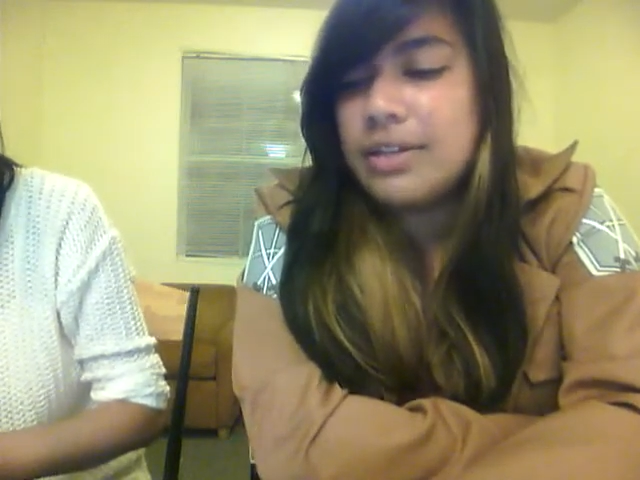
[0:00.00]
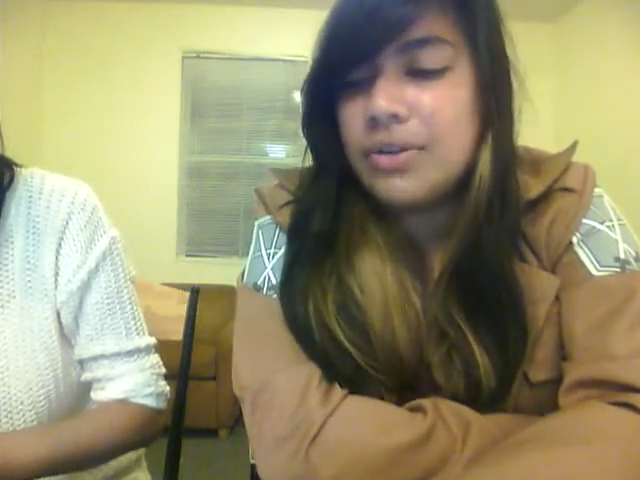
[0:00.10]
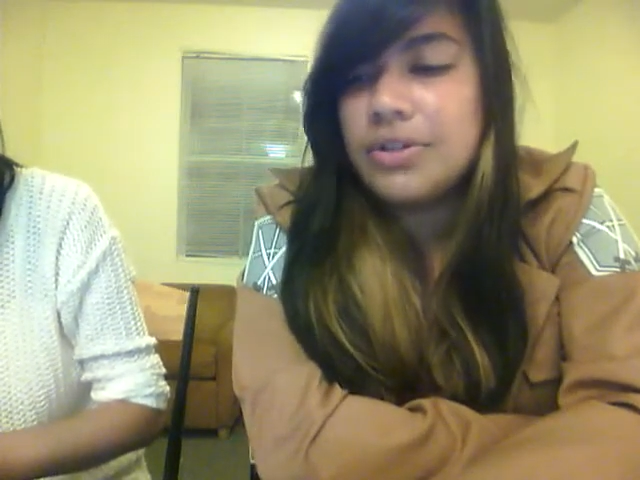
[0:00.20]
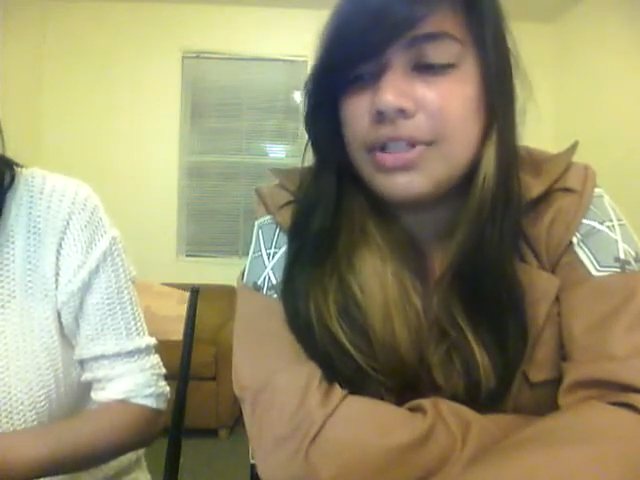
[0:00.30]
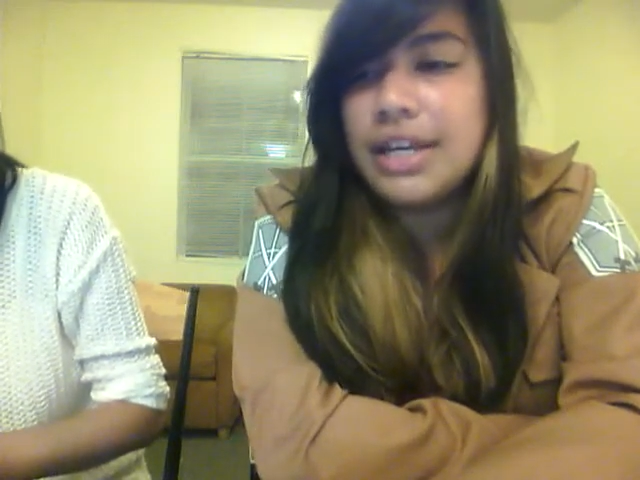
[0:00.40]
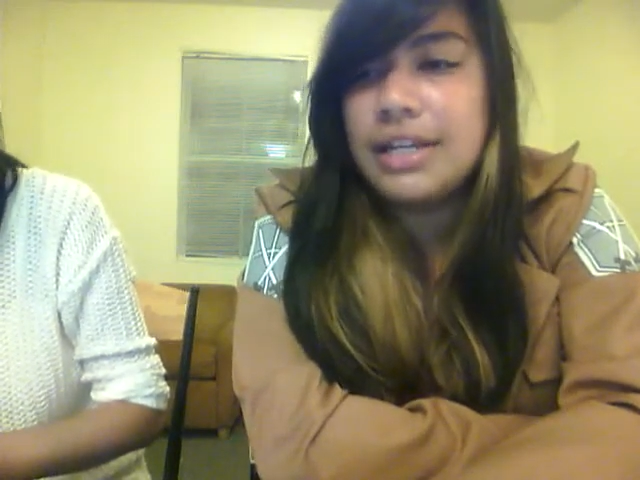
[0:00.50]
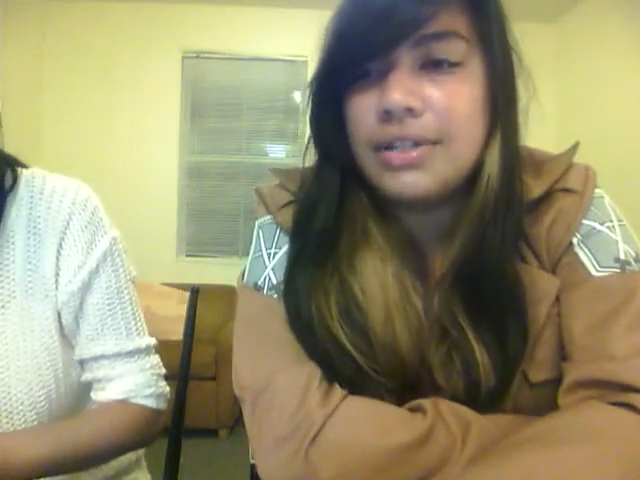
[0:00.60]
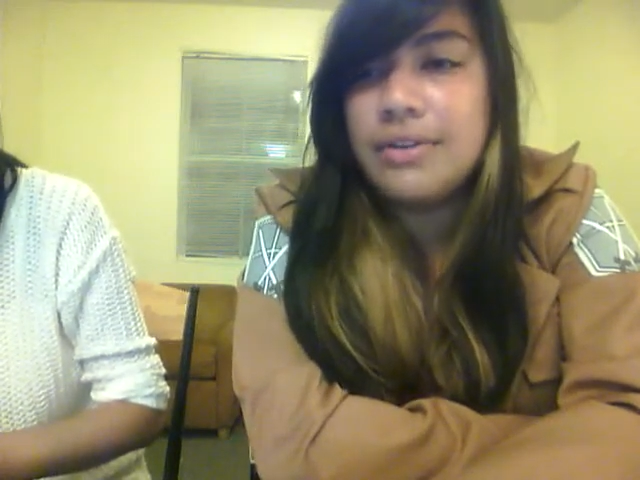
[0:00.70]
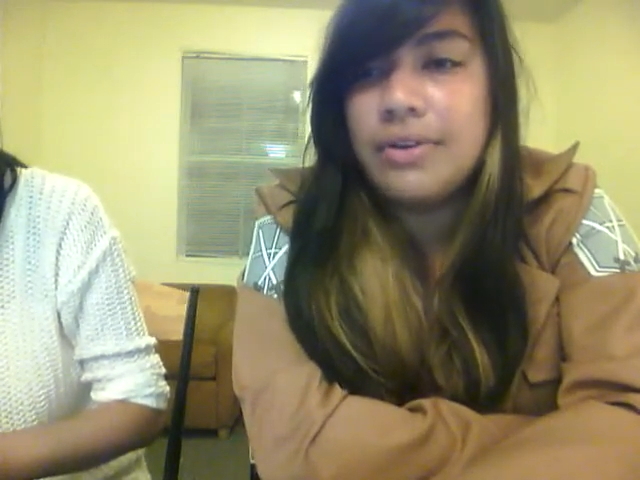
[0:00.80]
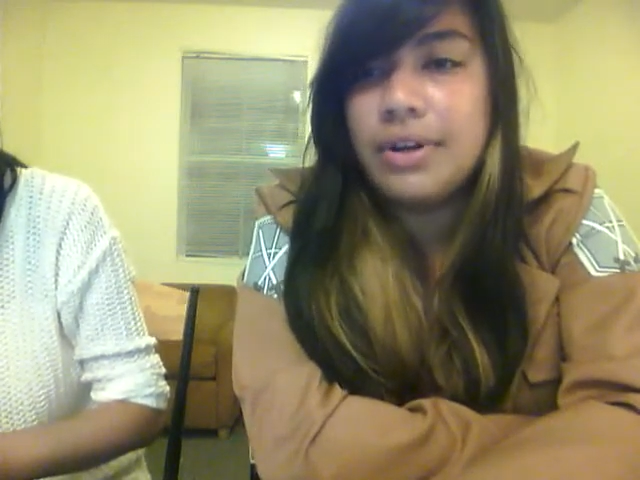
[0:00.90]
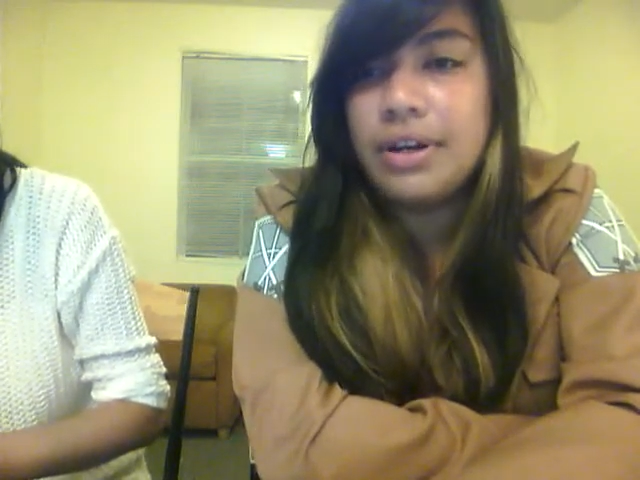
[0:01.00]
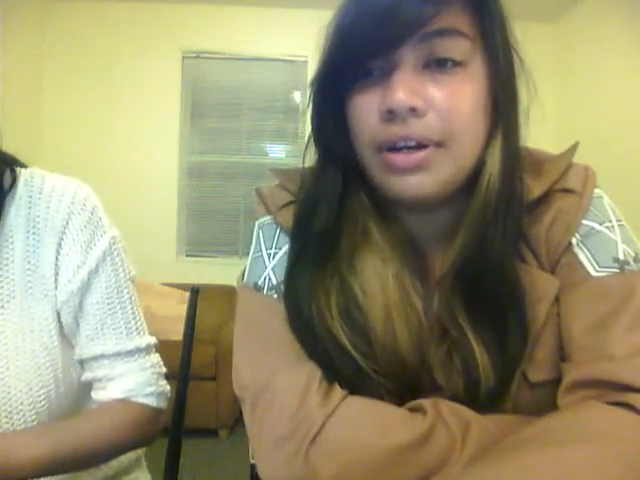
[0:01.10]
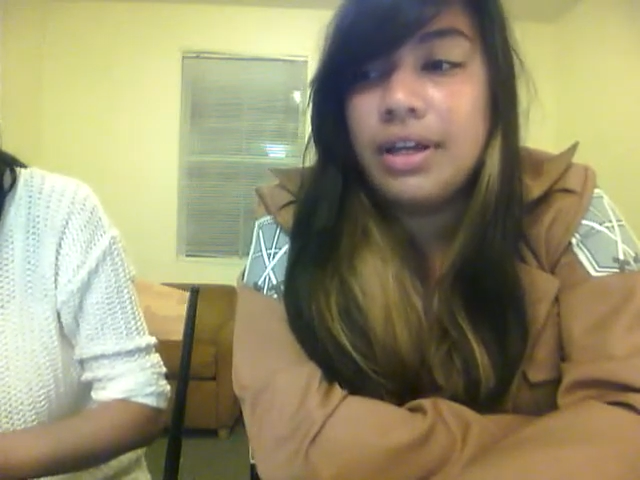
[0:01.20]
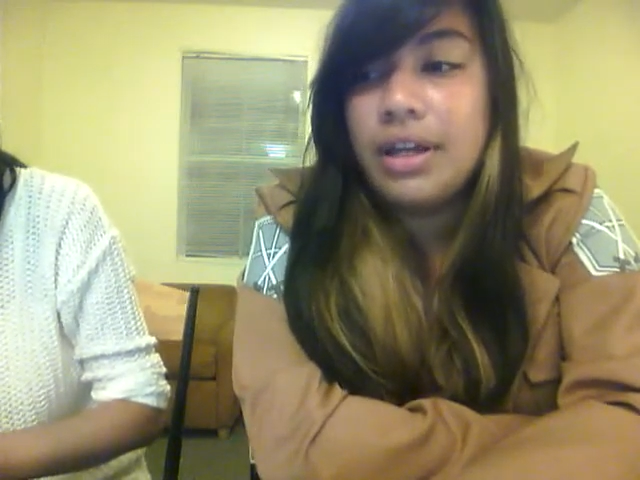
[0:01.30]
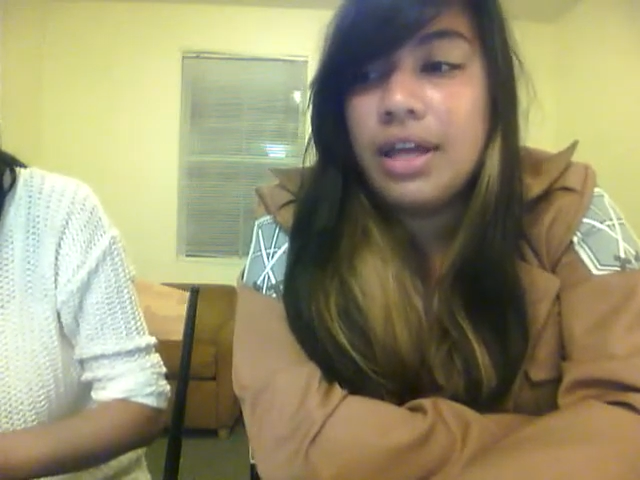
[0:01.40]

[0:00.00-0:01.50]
social science core.